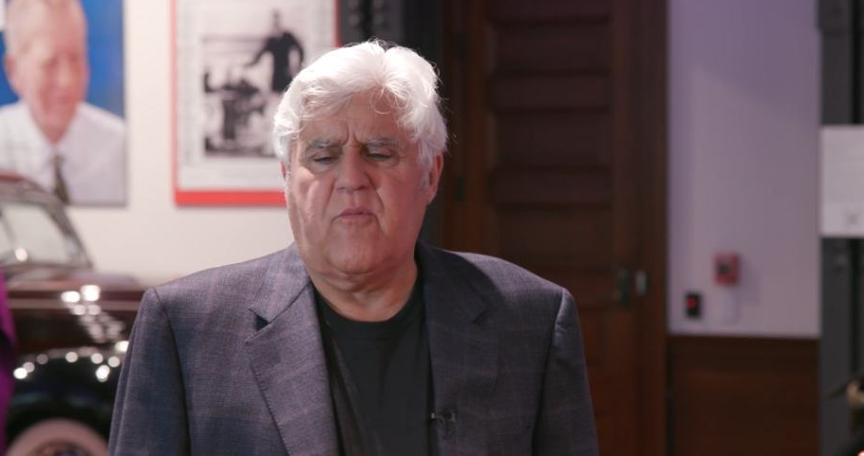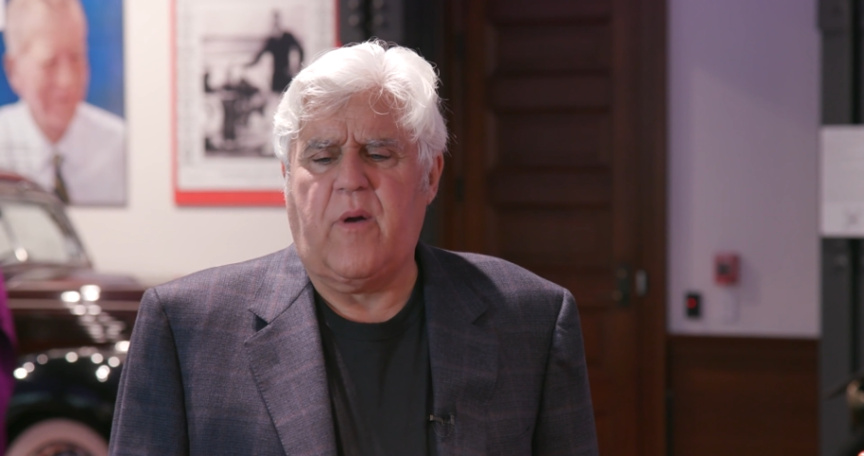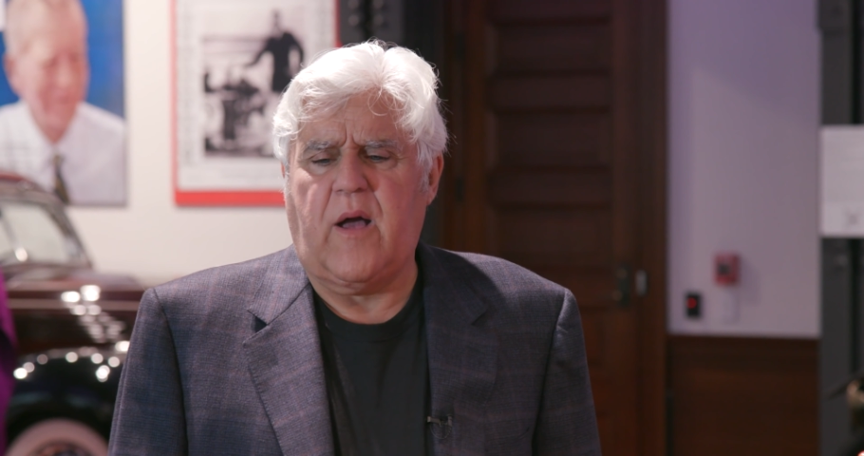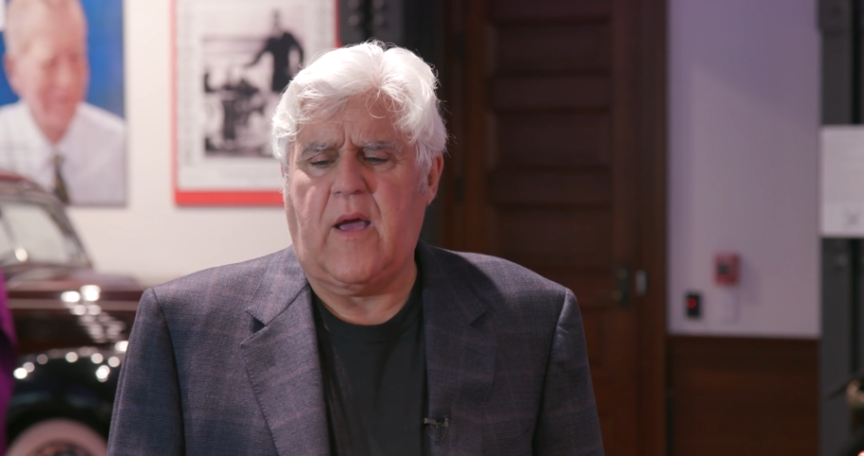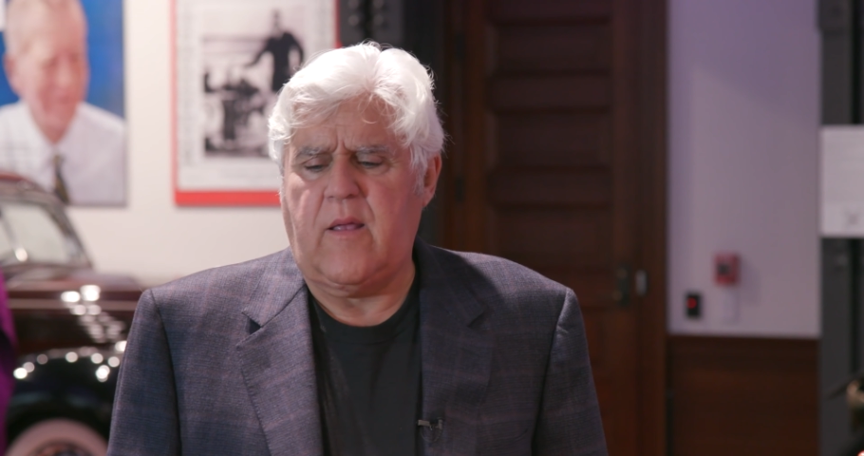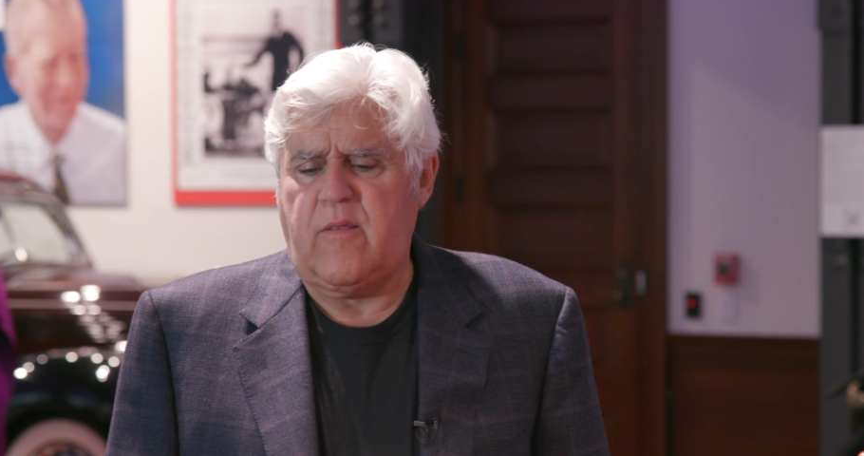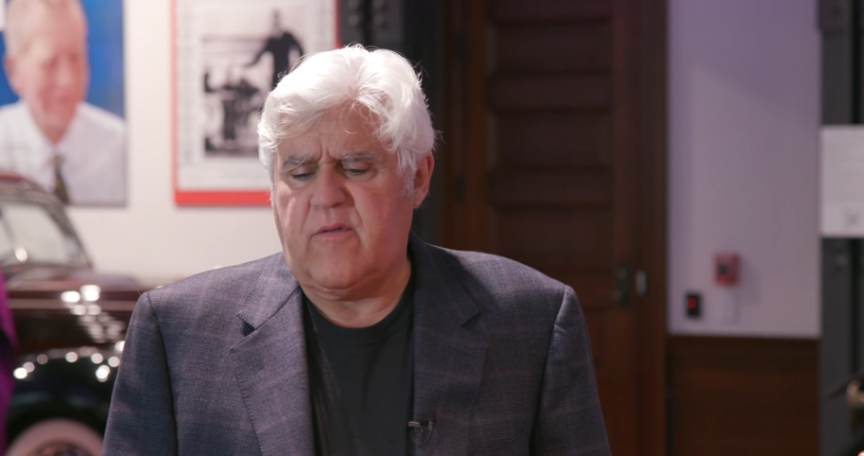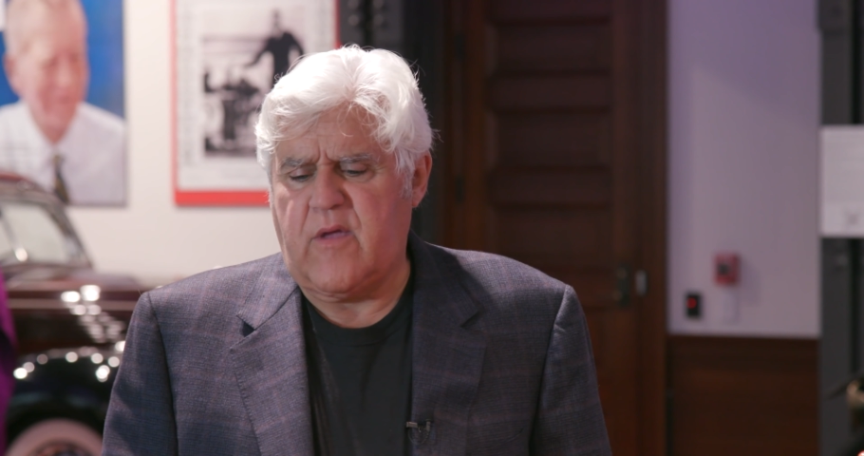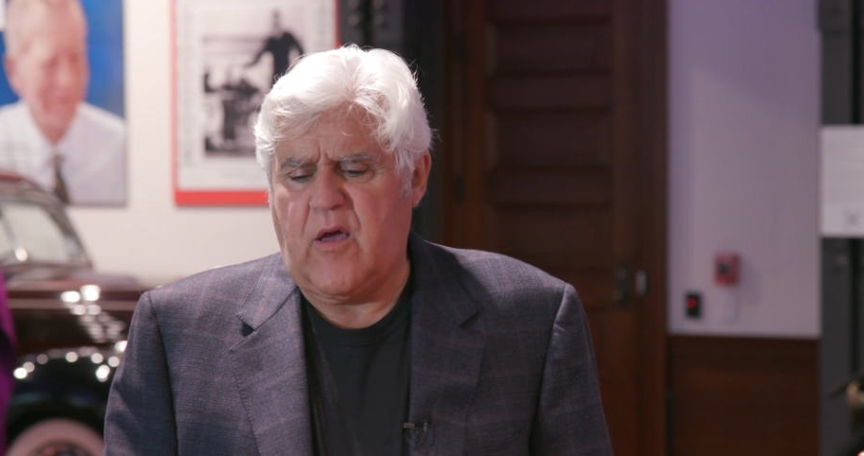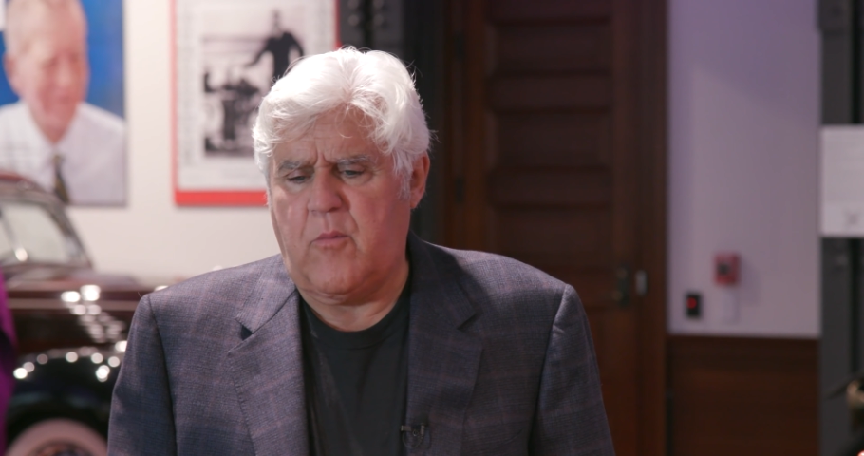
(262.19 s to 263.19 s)
by and
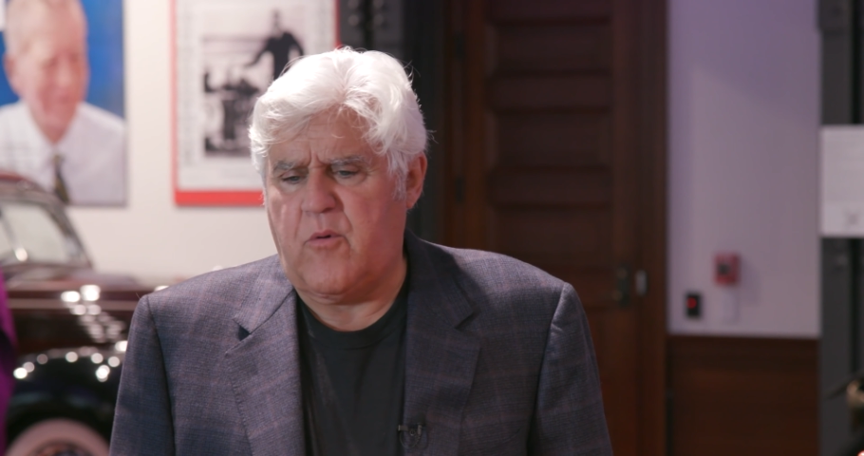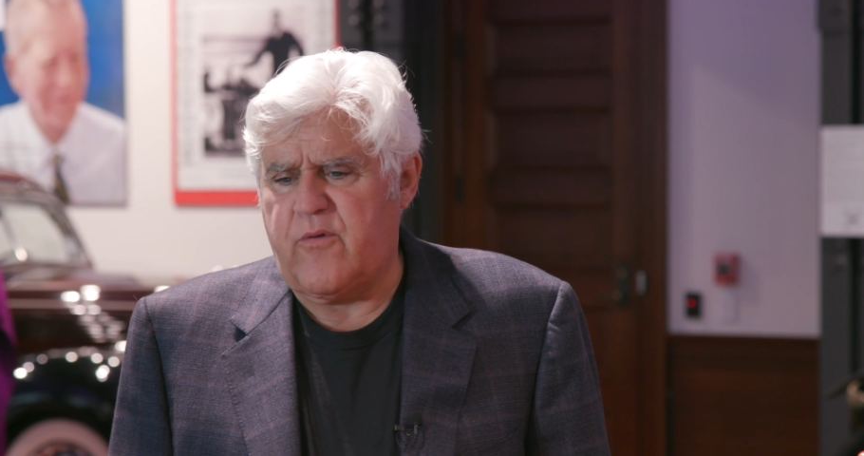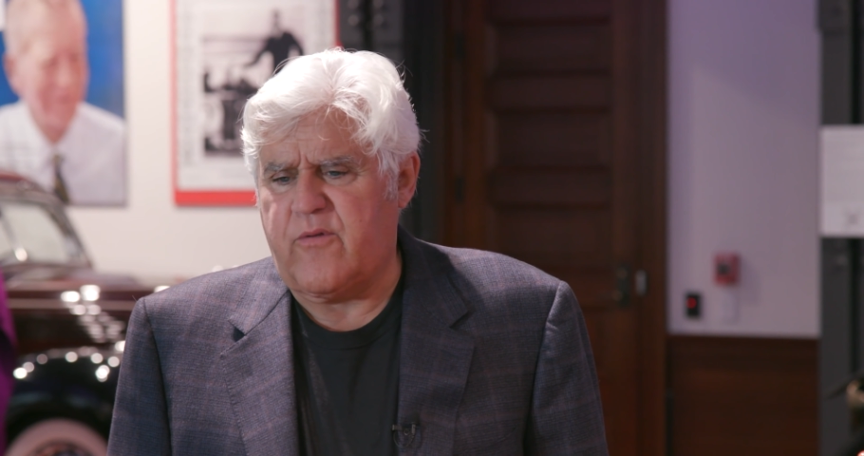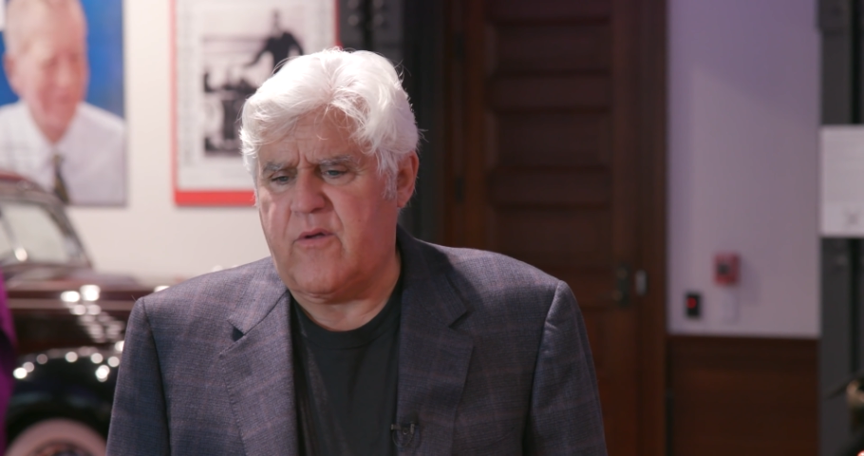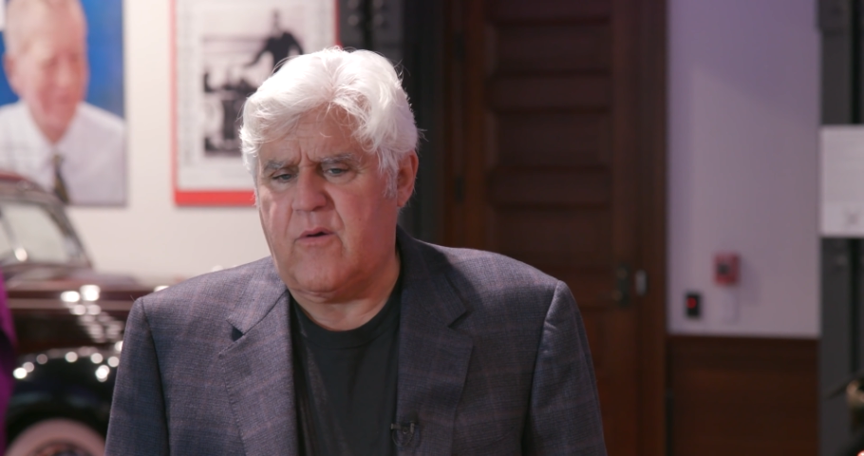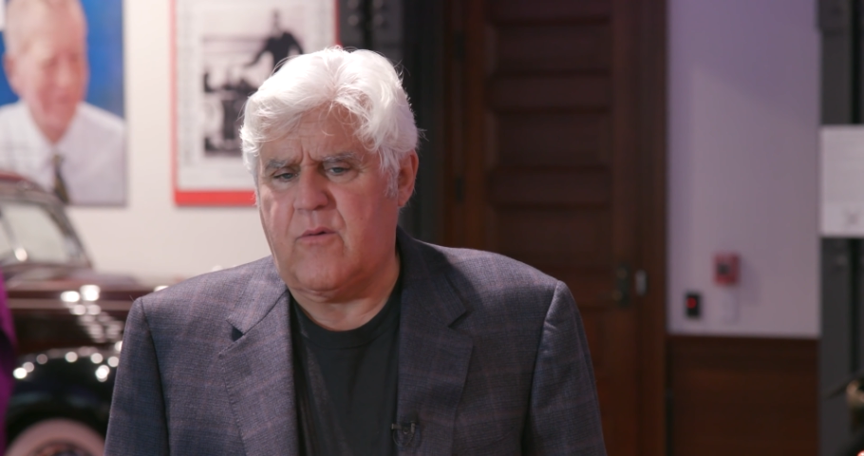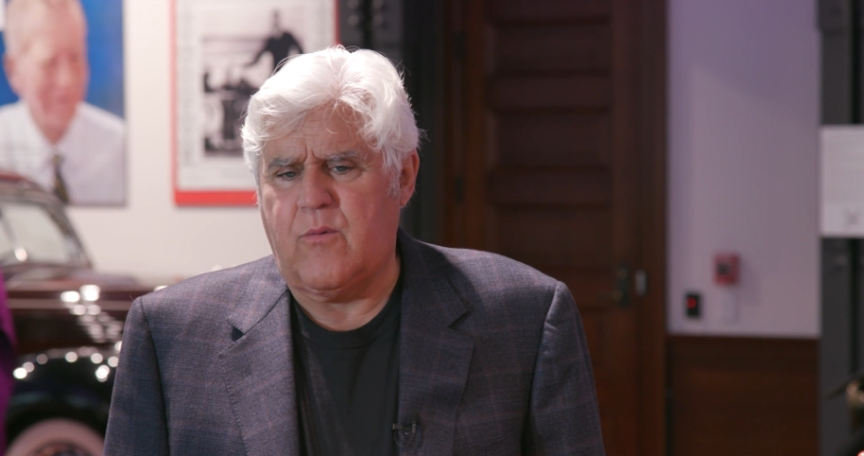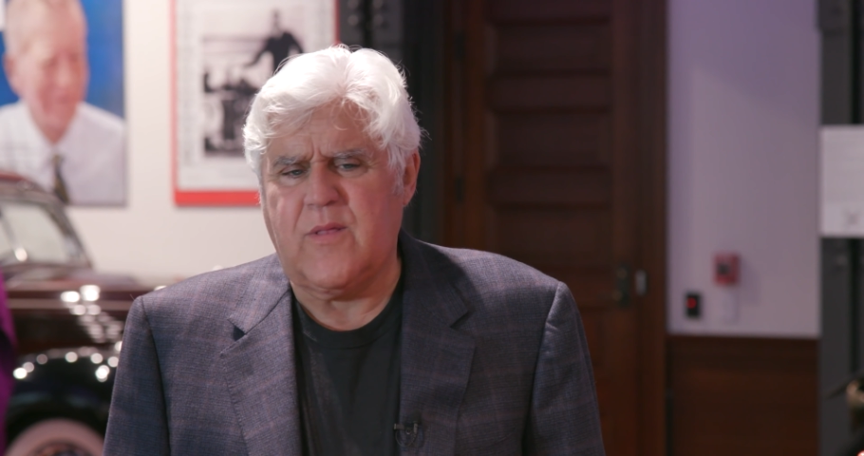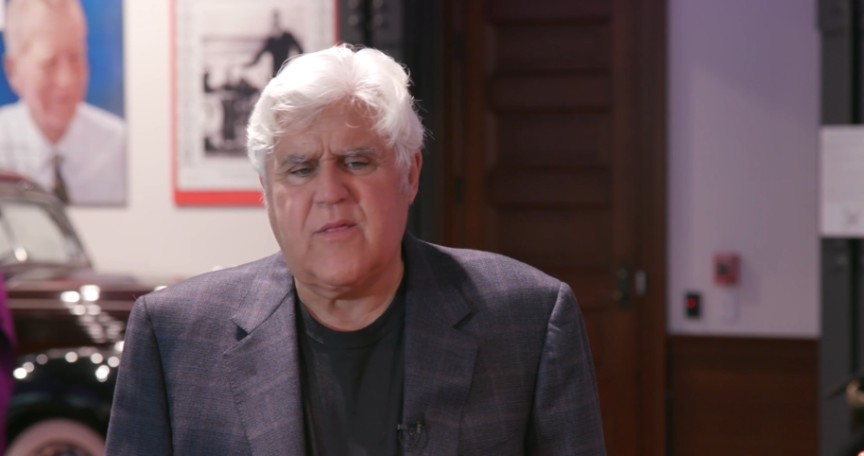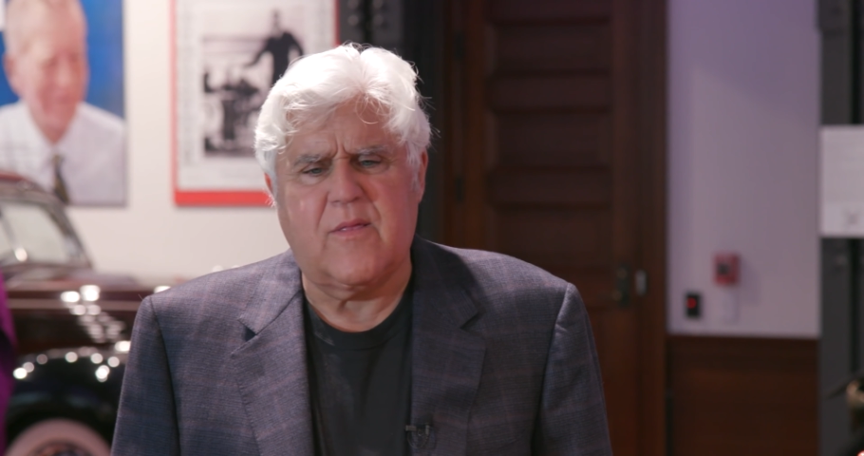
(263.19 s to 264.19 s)
these cowboys go,
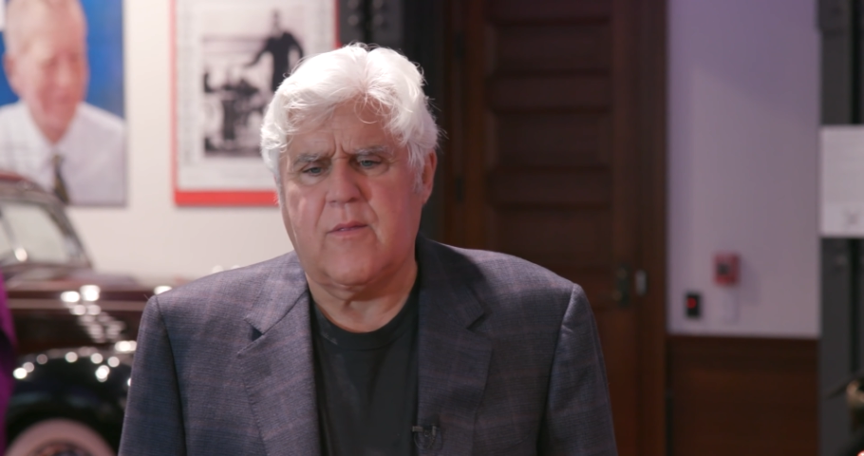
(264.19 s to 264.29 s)
what?